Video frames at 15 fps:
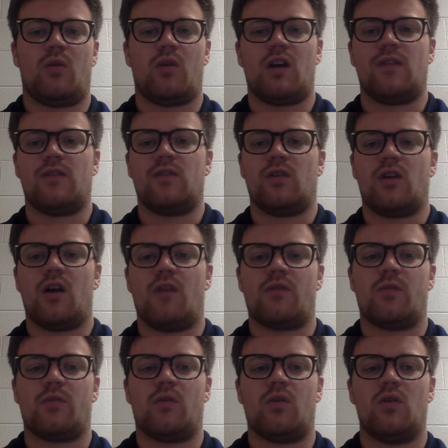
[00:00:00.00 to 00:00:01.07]
where I feel
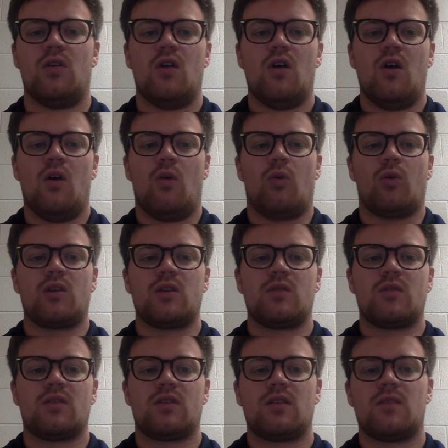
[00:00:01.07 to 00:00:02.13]
comfortable working
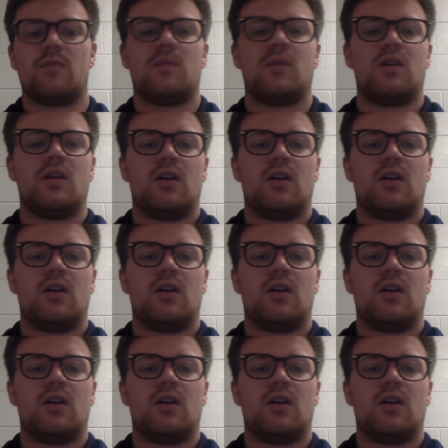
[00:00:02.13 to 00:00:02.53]
with them.